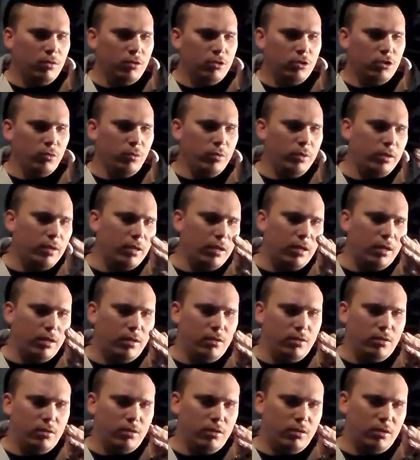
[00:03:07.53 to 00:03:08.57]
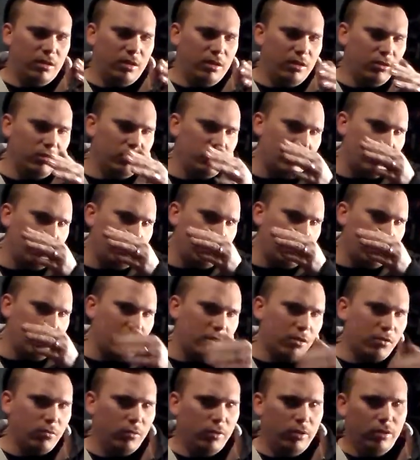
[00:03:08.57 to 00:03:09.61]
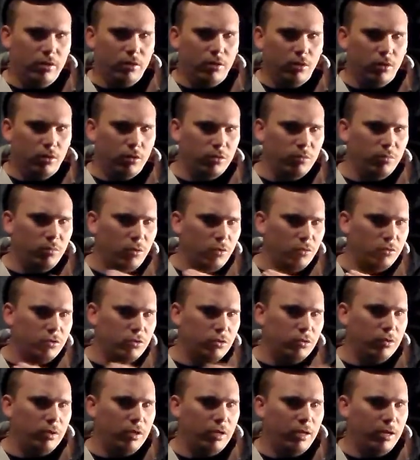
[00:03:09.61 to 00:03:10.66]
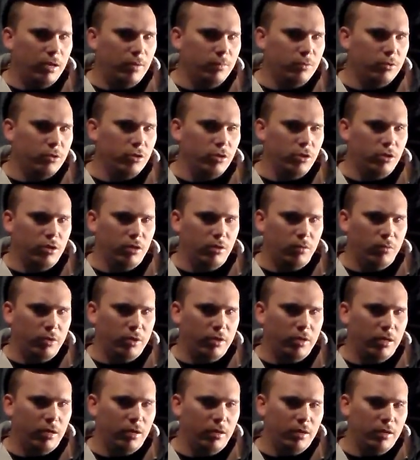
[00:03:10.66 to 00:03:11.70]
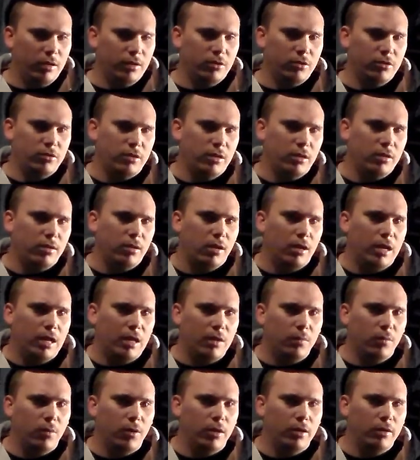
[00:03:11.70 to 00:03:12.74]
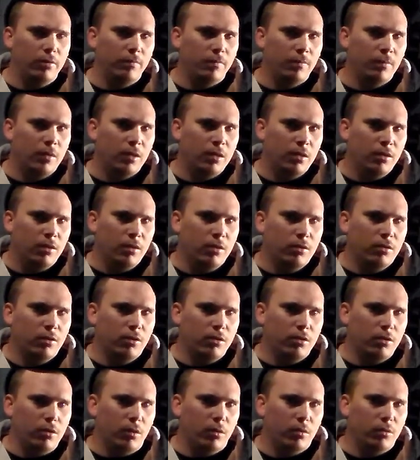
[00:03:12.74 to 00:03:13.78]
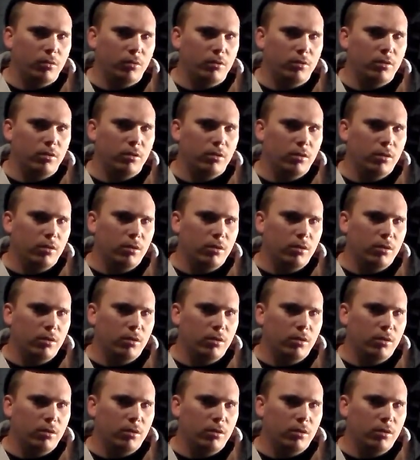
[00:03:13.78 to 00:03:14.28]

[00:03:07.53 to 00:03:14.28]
so we got Interstate 93 that goes most of New Hampshire, and then we got Interstate 91 that goes